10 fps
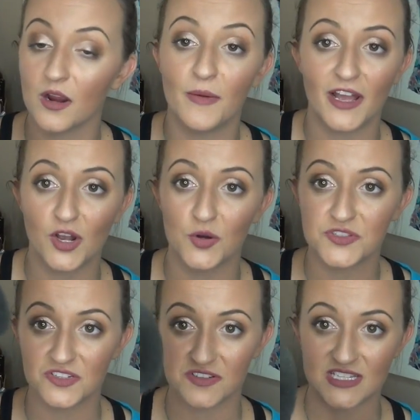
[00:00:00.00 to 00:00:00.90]
or my
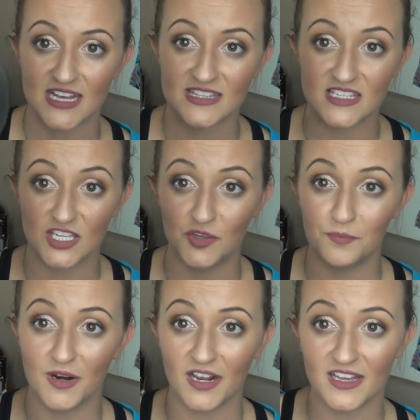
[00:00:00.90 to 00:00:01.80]
Coastal Scents
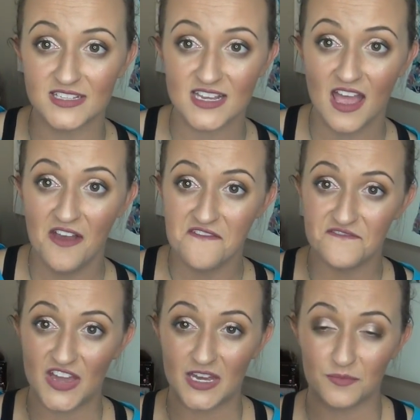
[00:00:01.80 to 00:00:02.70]
Humongous
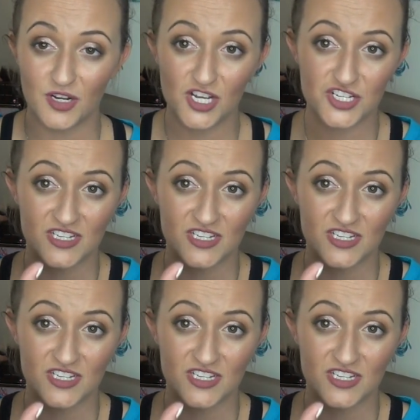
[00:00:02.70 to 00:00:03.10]
fan brush.